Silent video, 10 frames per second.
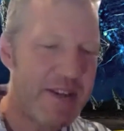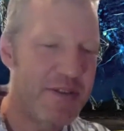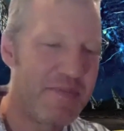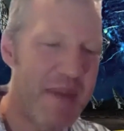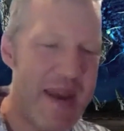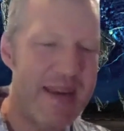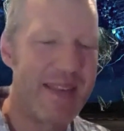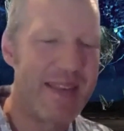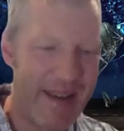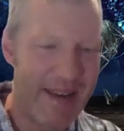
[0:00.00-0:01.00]
to make
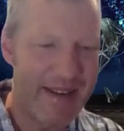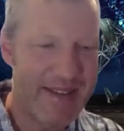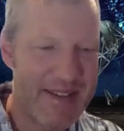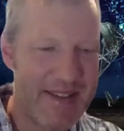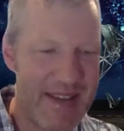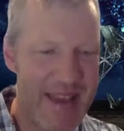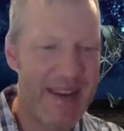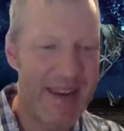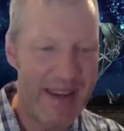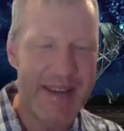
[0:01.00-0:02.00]
the links and
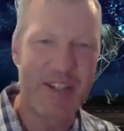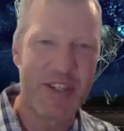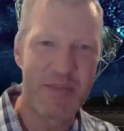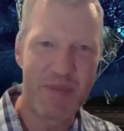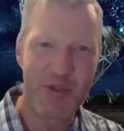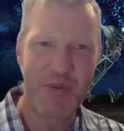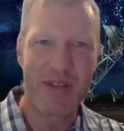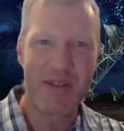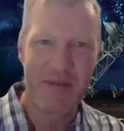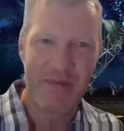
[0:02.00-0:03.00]
the linkages
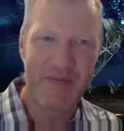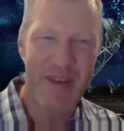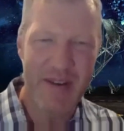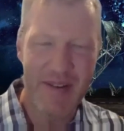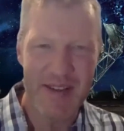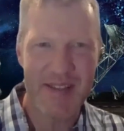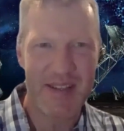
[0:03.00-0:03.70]
between various